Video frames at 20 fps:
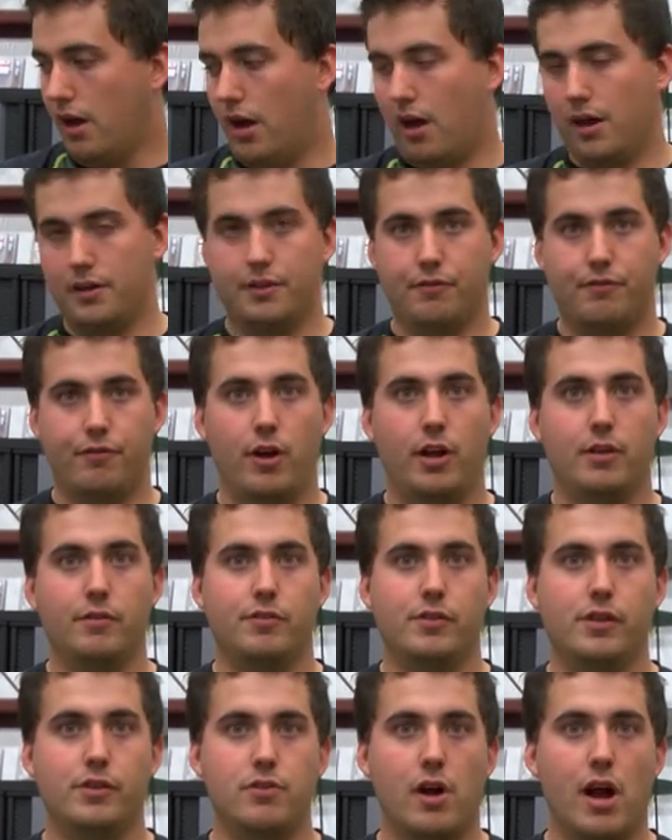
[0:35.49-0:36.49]
on the front
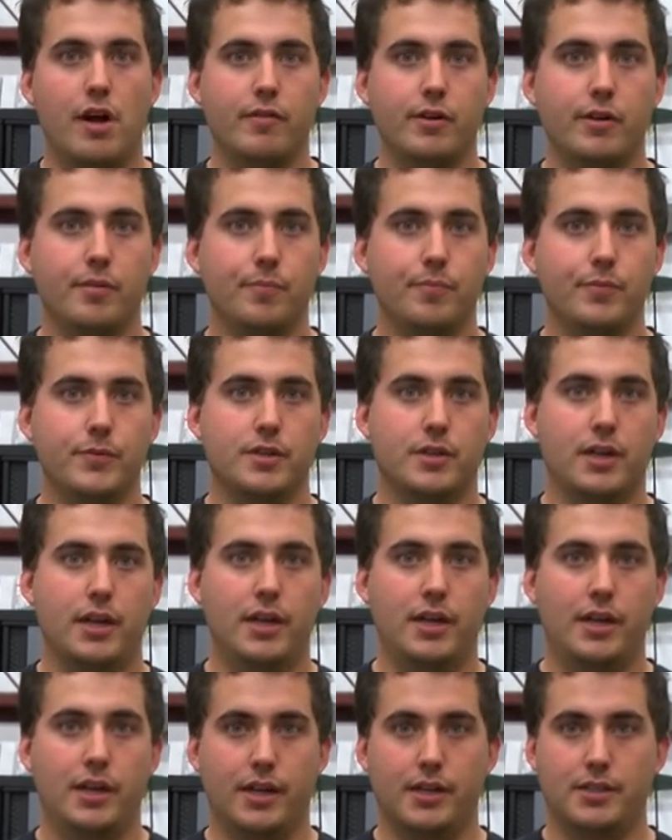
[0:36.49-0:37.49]
for the driver so that
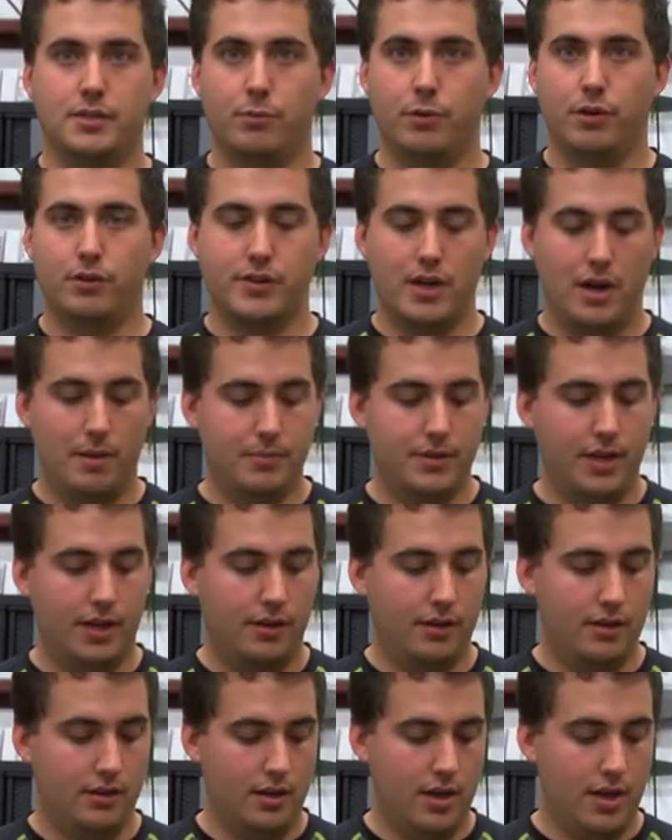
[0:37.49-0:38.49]
he can get some real-time
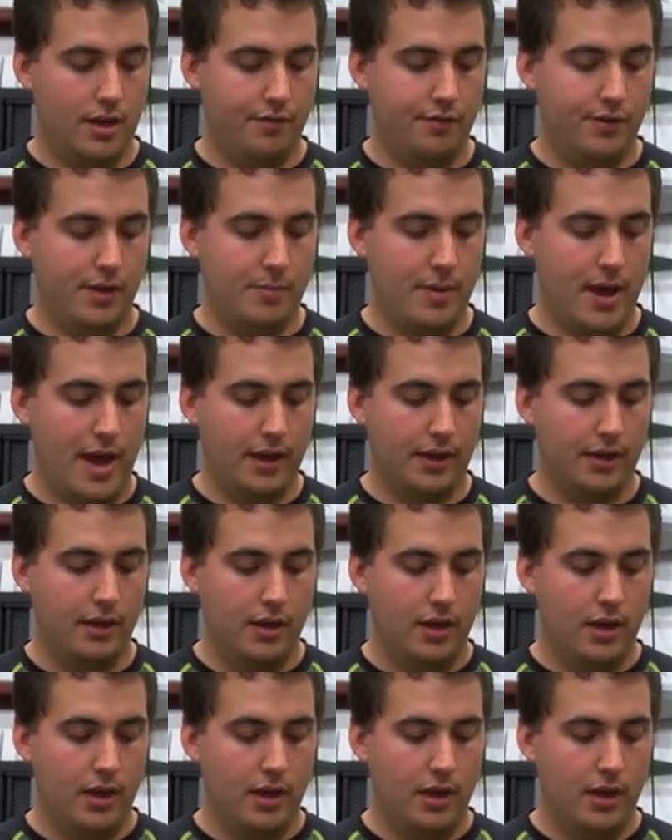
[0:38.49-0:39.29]
data uh, feedback.